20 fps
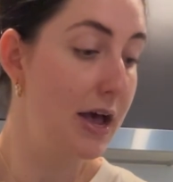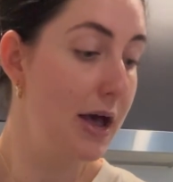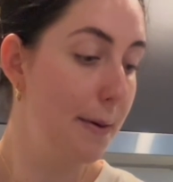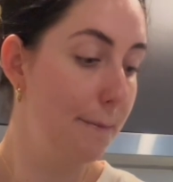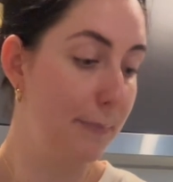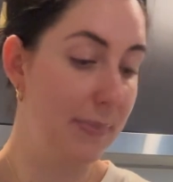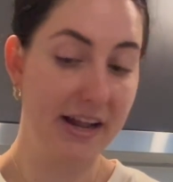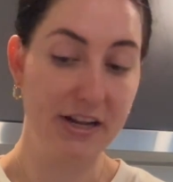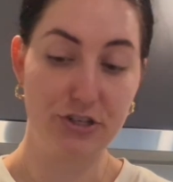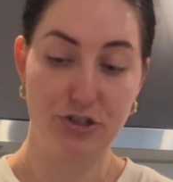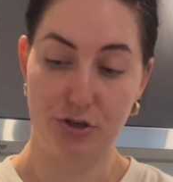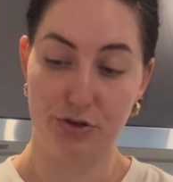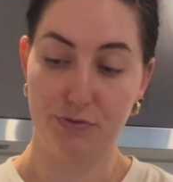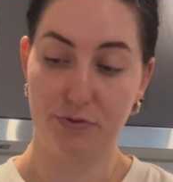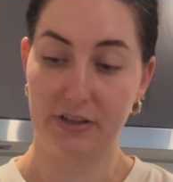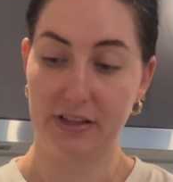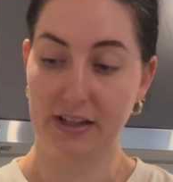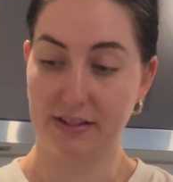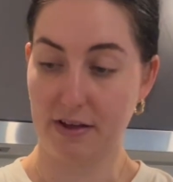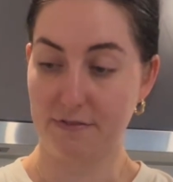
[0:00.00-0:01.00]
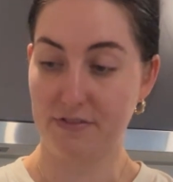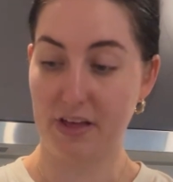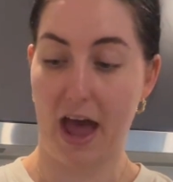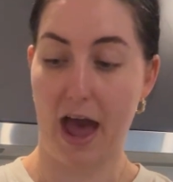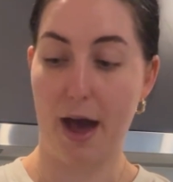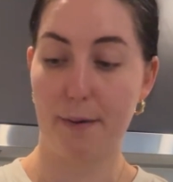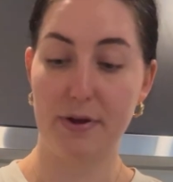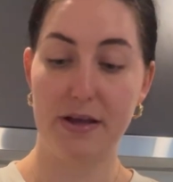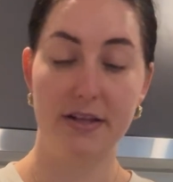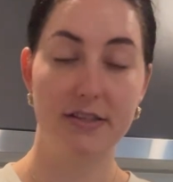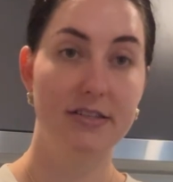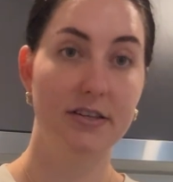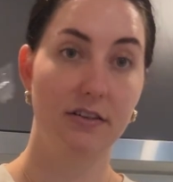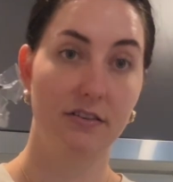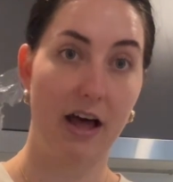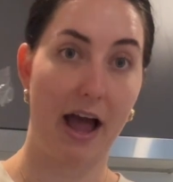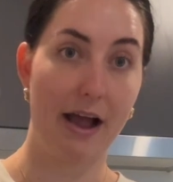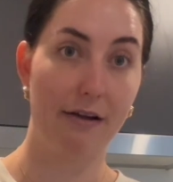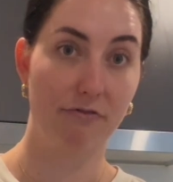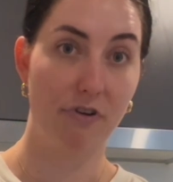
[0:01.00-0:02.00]
But I do really love that Abbott's
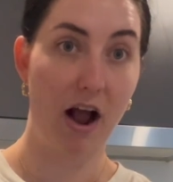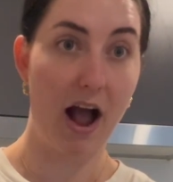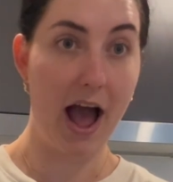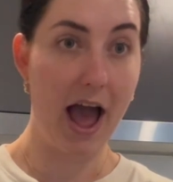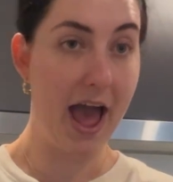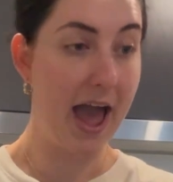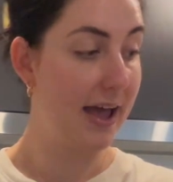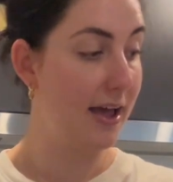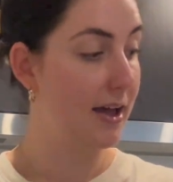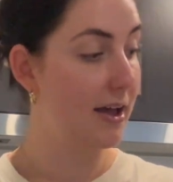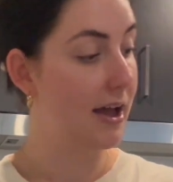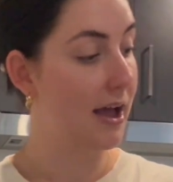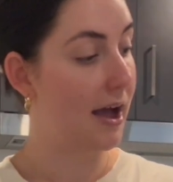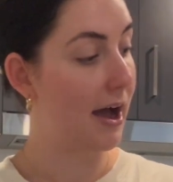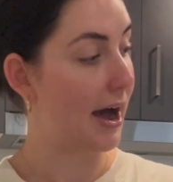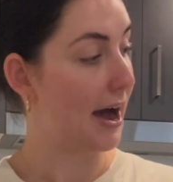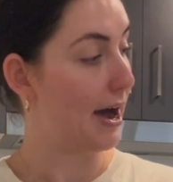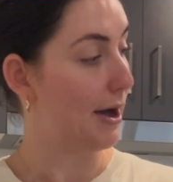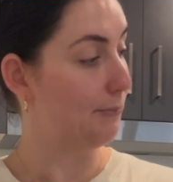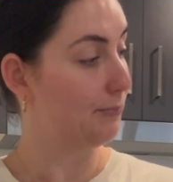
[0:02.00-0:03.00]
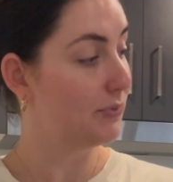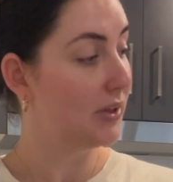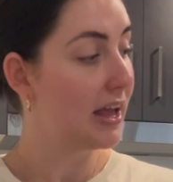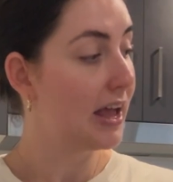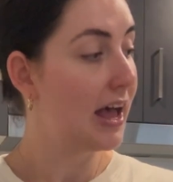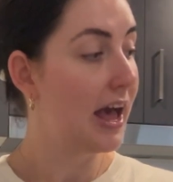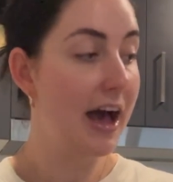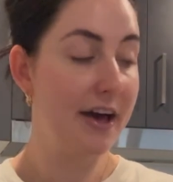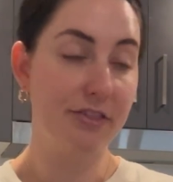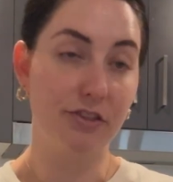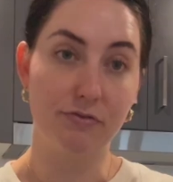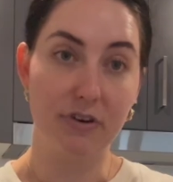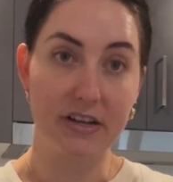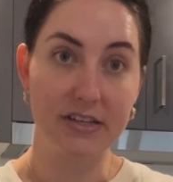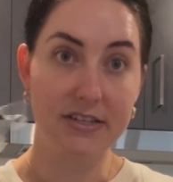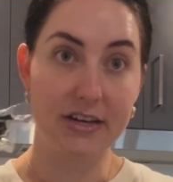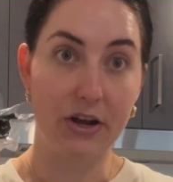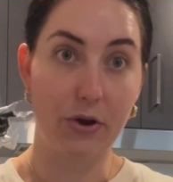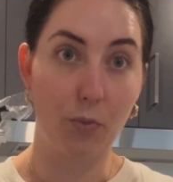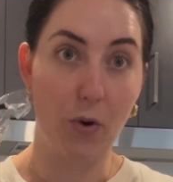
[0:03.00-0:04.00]
light rye and the
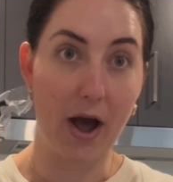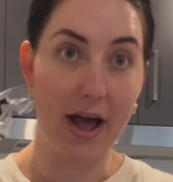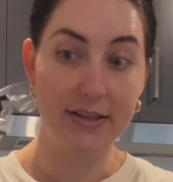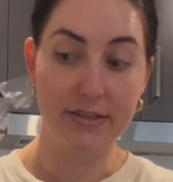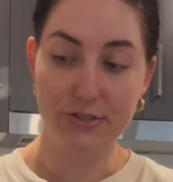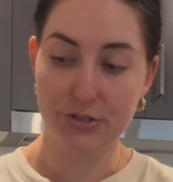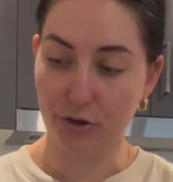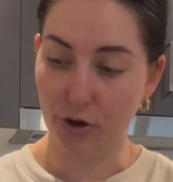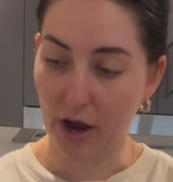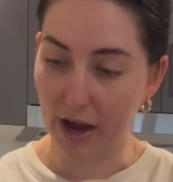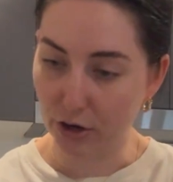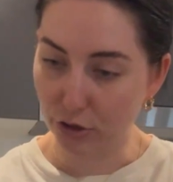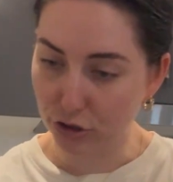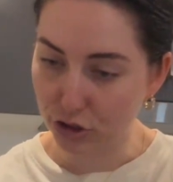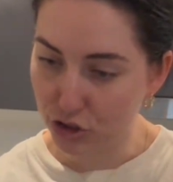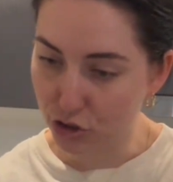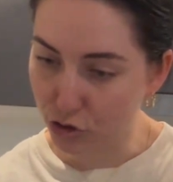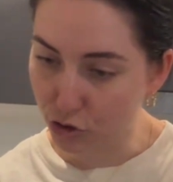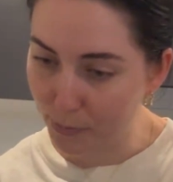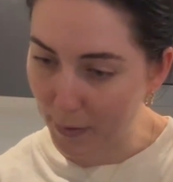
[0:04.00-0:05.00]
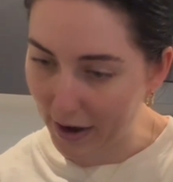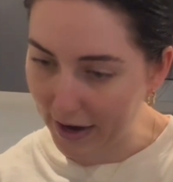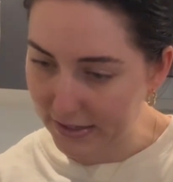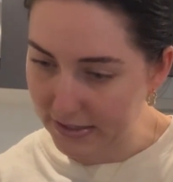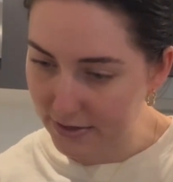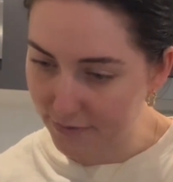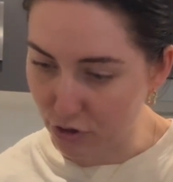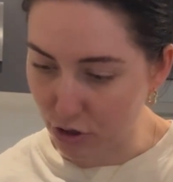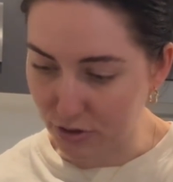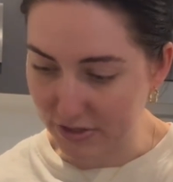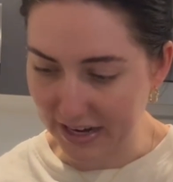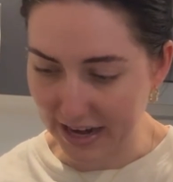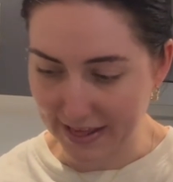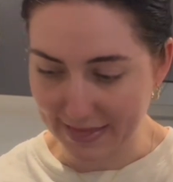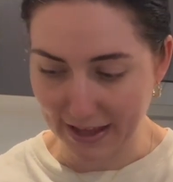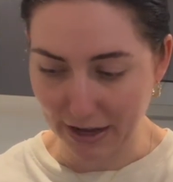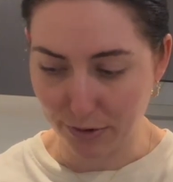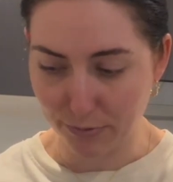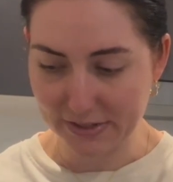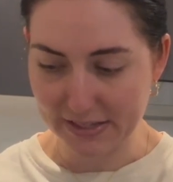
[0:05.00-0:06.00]
rustic white. So I got 2 packets of those, and I
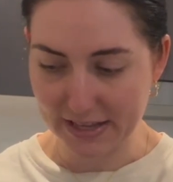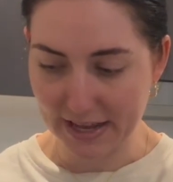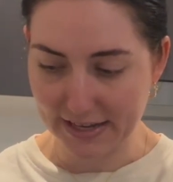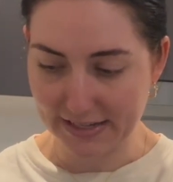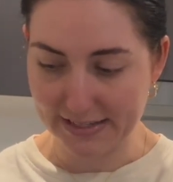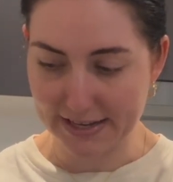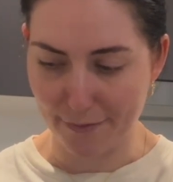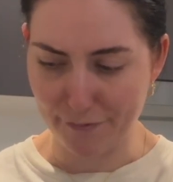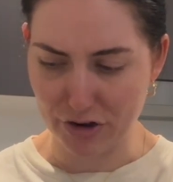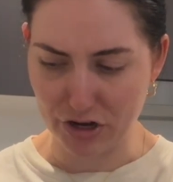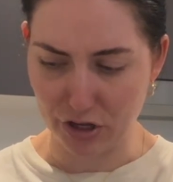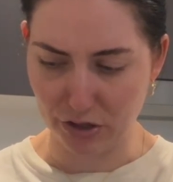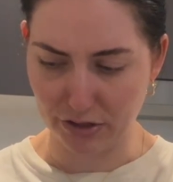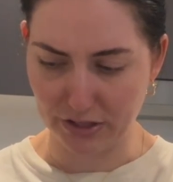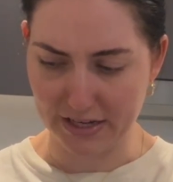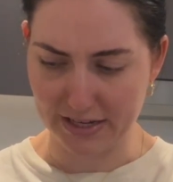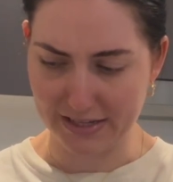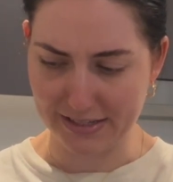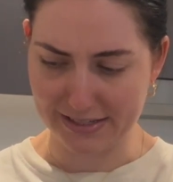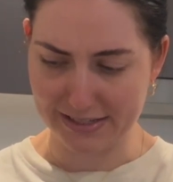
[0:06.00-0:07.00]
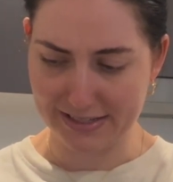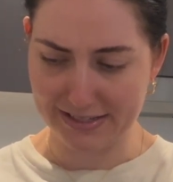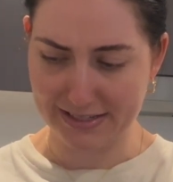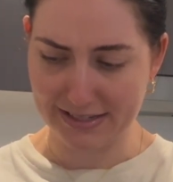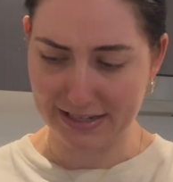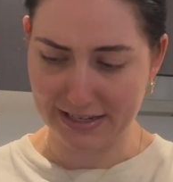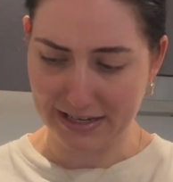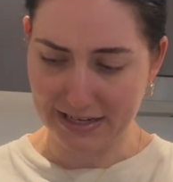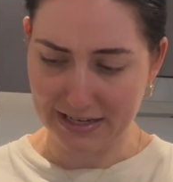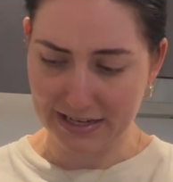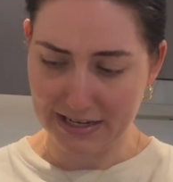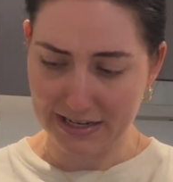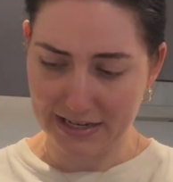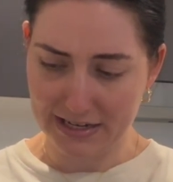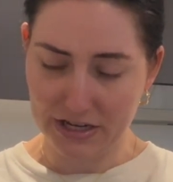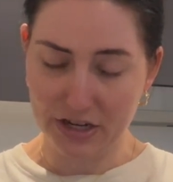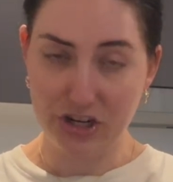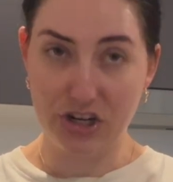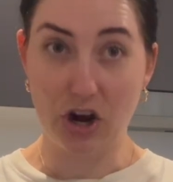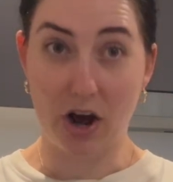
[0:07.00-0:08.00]
think it was like
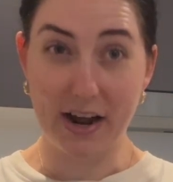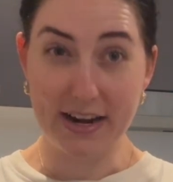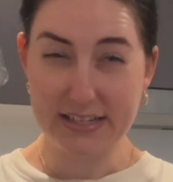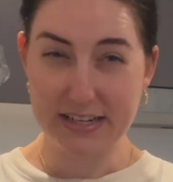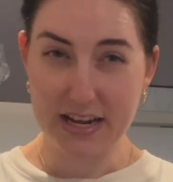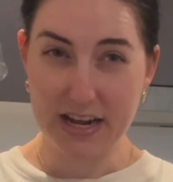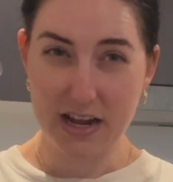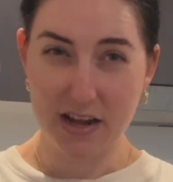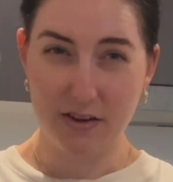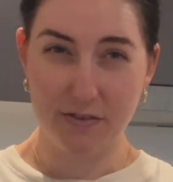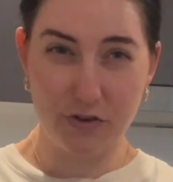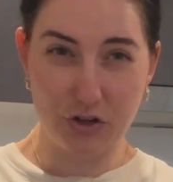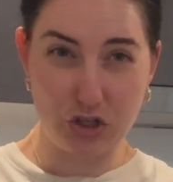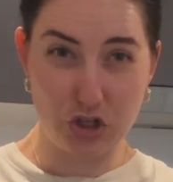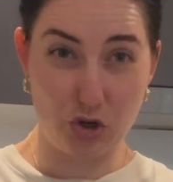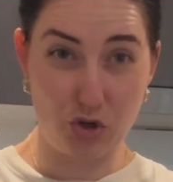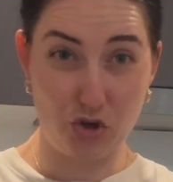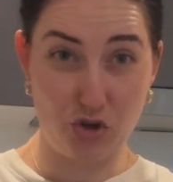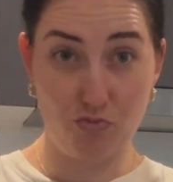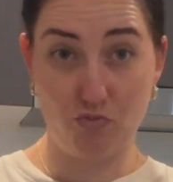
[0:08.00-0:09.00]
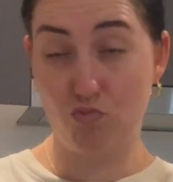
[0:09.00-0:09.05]
$7.90 for 2.